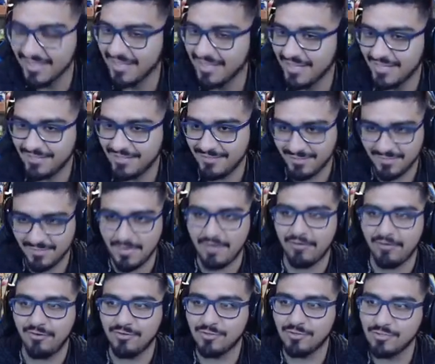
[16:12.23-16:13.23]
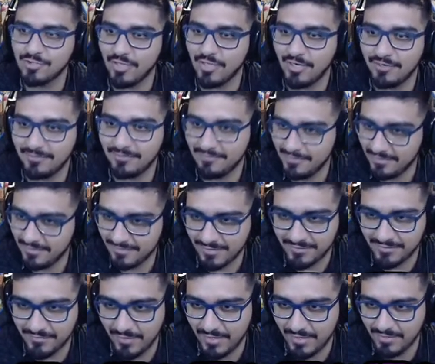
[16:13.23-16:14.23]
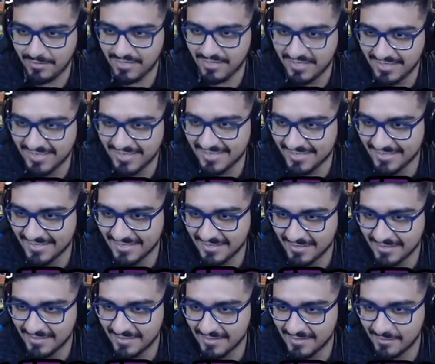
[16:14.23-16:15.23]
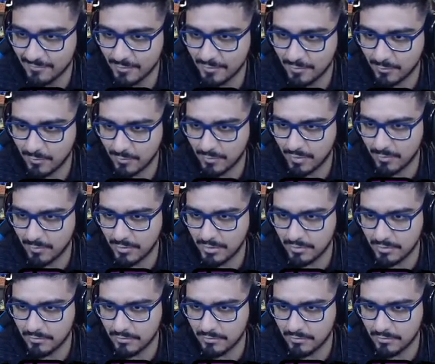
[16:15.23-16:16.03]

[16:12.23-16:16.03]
Doesn't matter. Two shot. That's fine. what, what do you want?